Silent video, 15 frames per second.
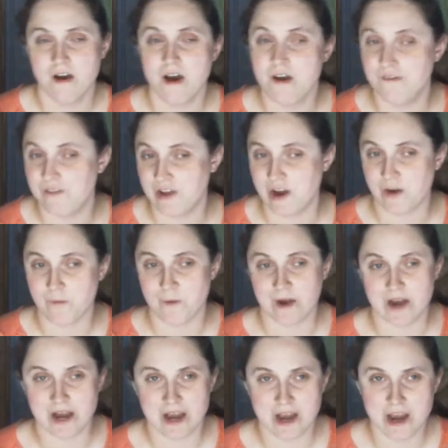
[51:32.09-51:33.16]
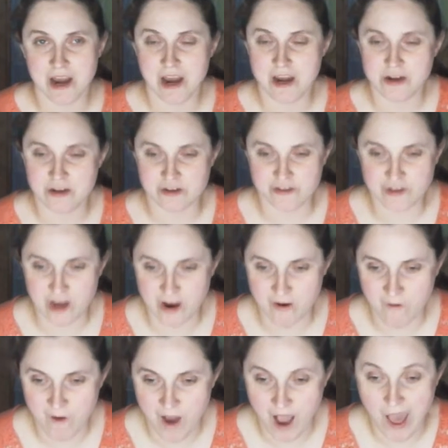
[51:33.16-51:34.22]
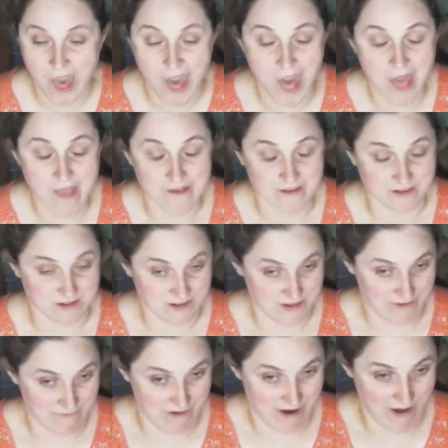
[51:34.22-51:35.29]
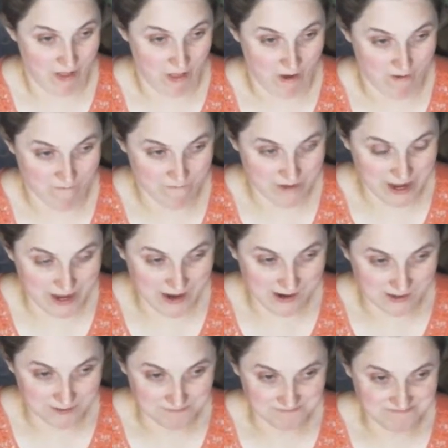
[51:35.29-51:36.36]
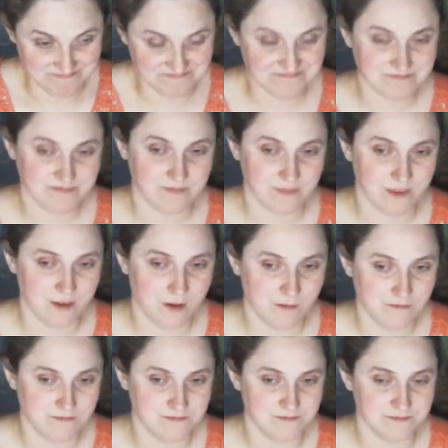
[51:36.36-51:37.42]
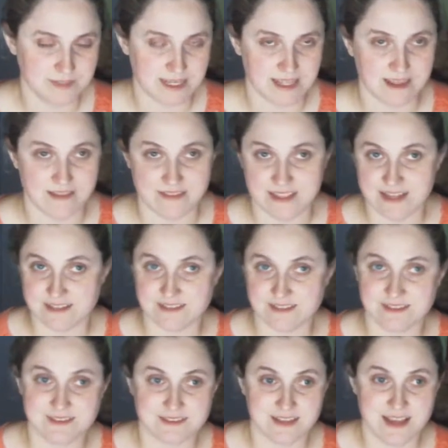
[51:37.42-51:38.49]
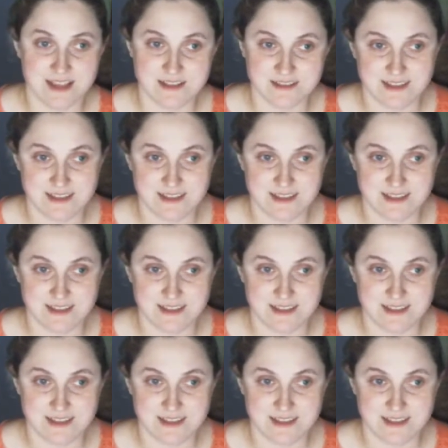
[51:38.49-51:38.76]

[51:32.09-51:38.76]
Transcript: of the artwork to show. This is a very long video. But yeah, that's that.